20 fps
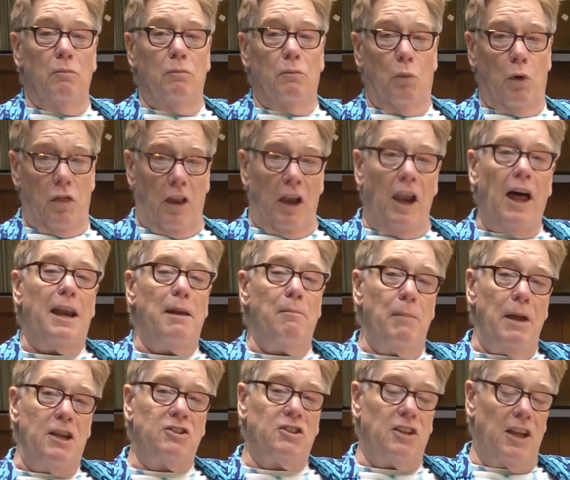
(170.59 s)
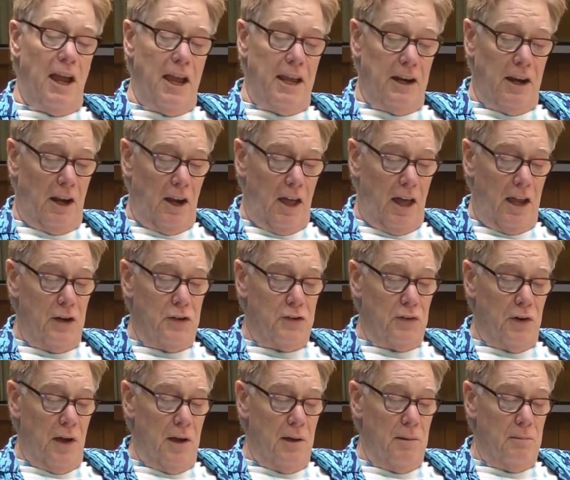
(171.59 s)
with a lot of bass line and a lot of
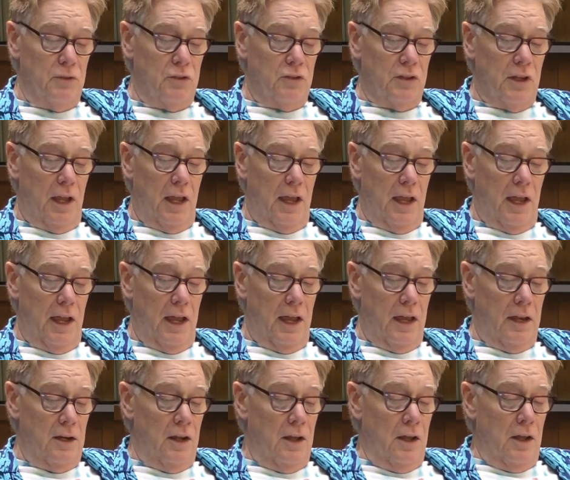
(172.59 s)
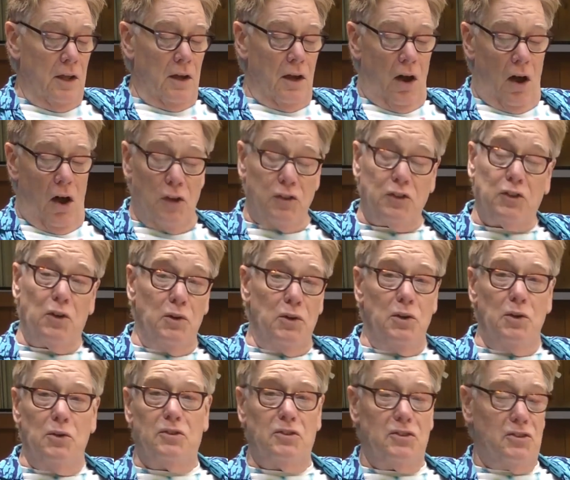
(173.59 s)
drums, and also
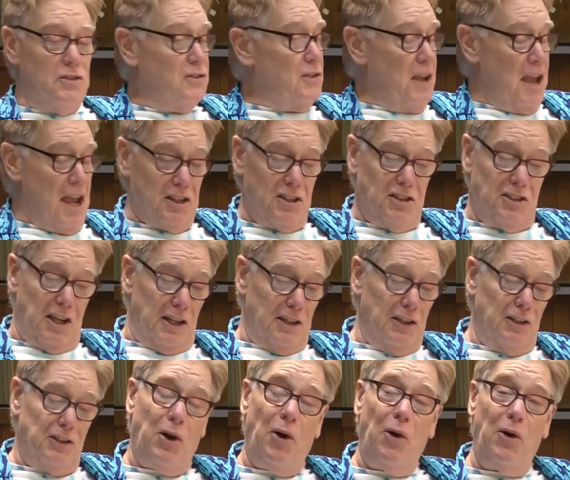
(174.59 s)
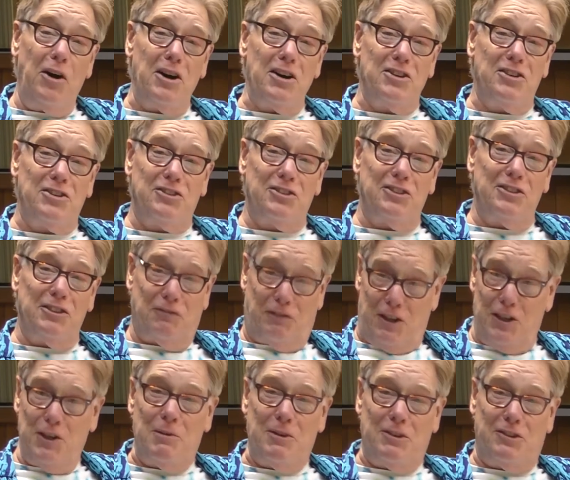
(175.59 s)
uses extended chords for
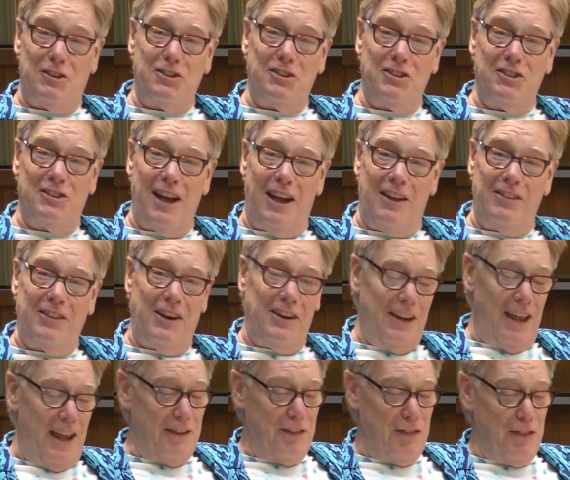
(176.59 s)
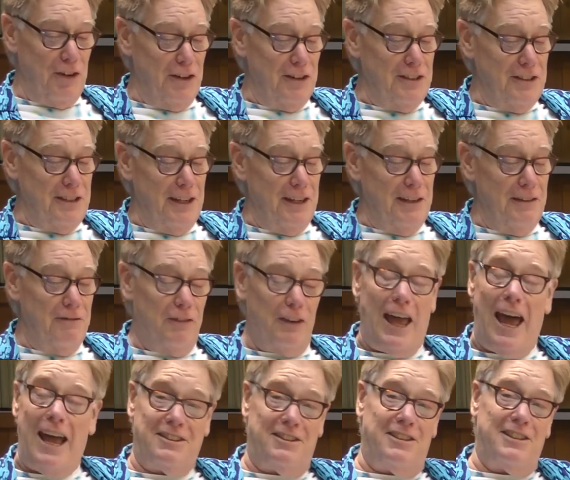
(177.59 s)
you musicians out there, like 13
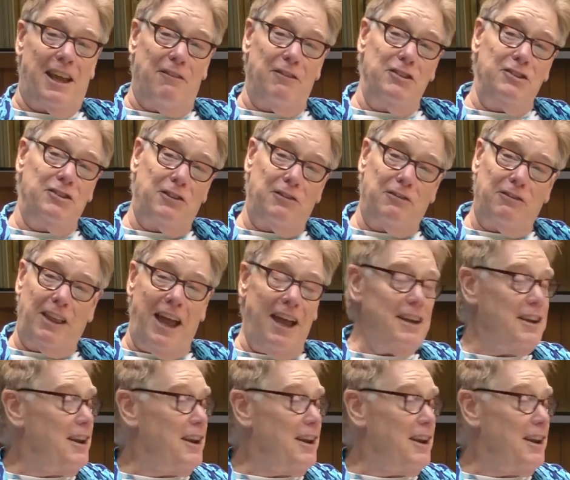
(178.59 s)
flat sevens or flat